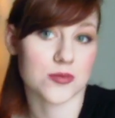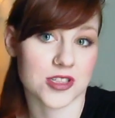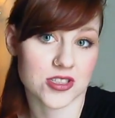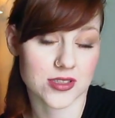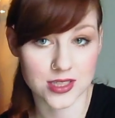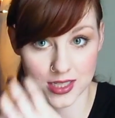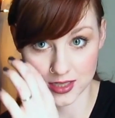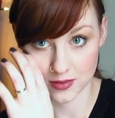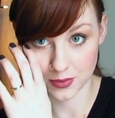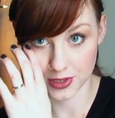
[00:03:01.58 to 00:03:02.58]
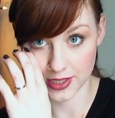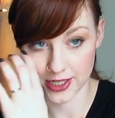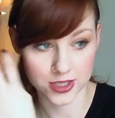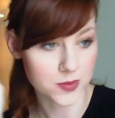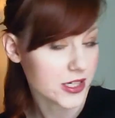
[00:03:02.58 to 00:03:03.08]
too much since I didn't put
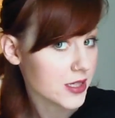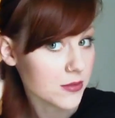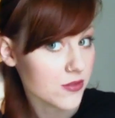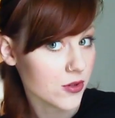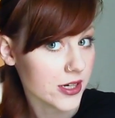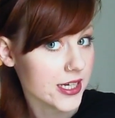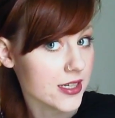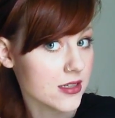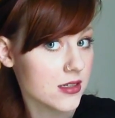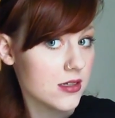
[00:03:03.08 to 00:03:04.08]
hairspray in beforehand.